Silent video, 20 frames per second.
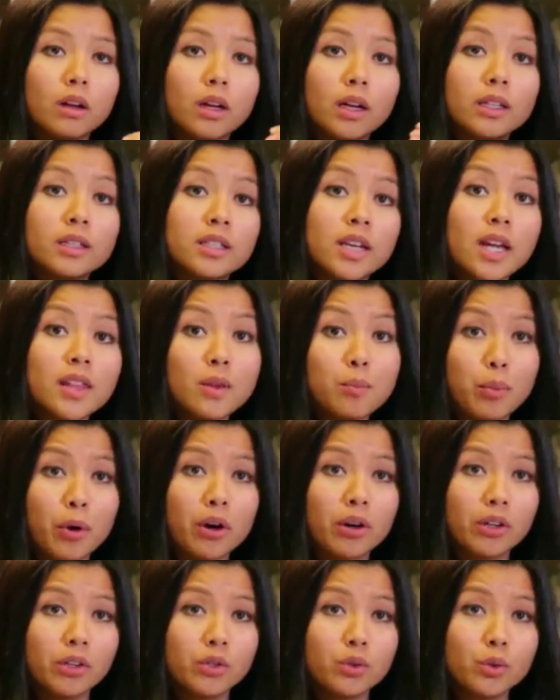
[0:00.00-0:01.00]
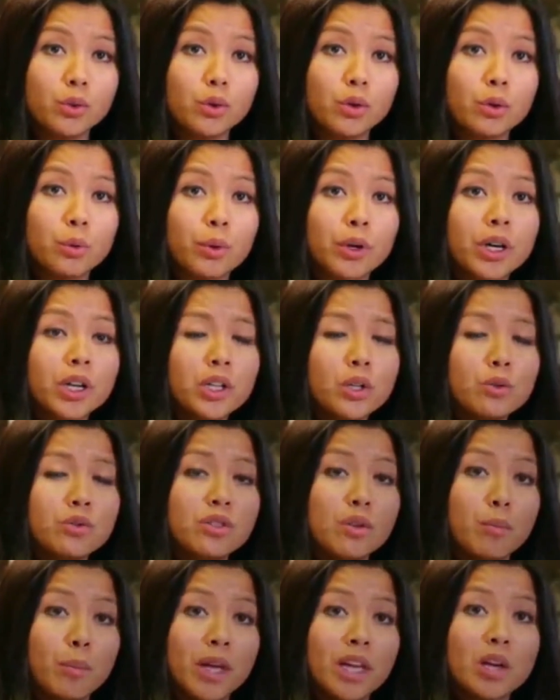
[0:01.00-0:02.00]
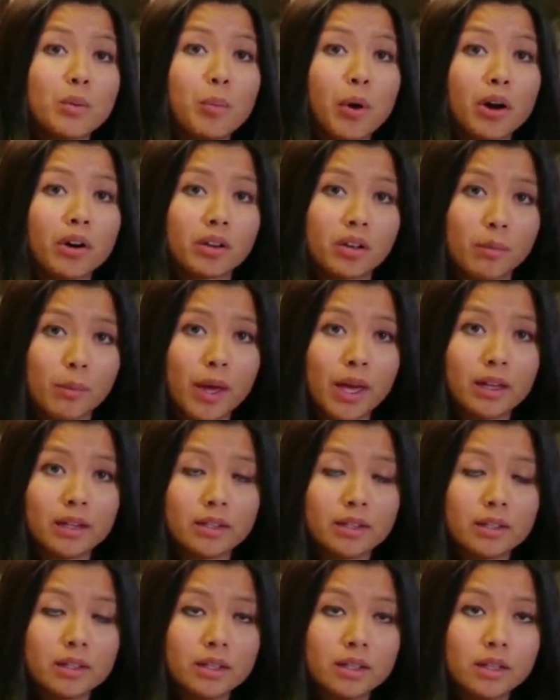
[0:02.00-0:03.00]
Inside the parted tool, we're going to use the makepart command.